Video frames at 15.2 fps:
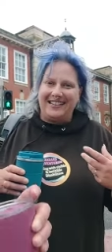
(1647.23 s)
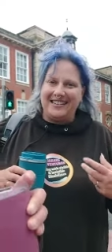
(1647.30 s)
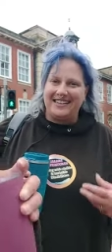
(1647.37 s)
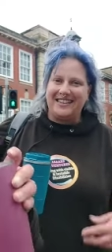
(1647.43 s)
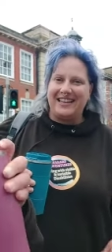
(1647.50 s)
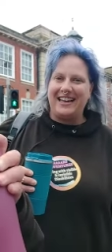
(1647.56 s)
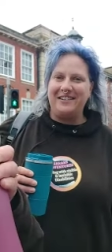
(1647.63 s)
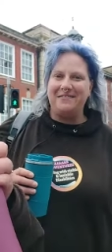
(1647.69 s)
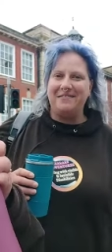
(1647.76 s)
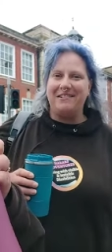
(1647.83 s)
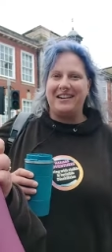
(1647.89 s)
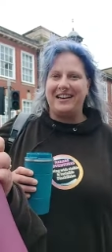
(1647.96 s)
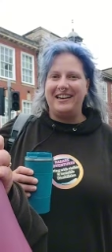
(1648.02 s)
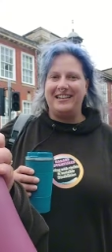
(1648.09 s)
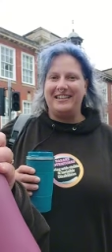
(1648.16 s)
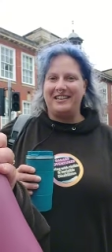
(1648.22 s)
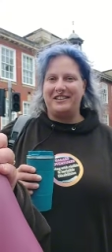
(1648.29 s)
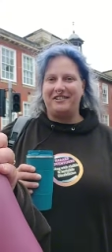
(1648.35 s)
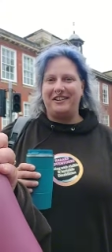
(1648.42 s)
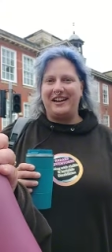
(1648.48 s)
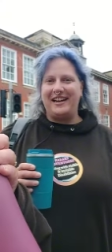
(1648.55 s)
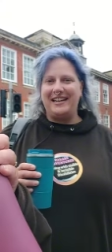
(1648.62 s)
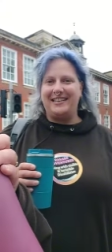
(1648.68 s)
it's just I keep walking into
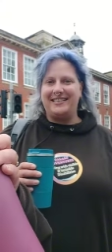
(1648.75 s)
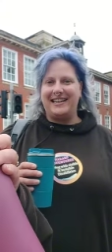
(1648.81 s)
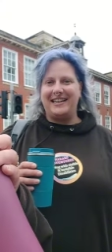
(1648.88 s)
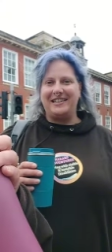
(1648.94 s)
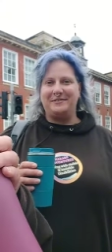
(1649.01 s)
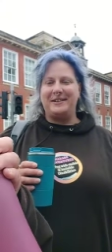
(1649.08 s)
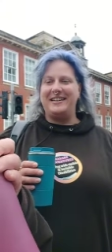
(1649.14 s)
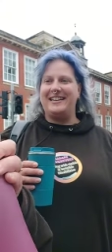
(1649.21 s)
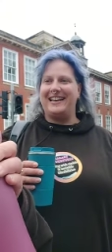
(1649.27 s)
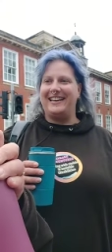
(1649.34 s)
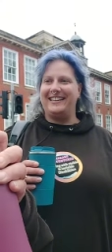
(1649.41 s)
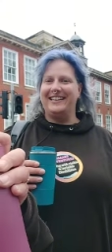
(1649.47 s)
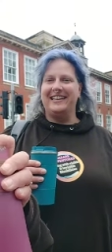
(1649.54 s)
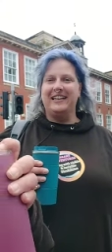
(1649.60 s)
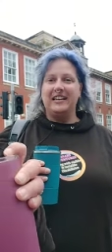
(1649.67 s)
trees and it's windy.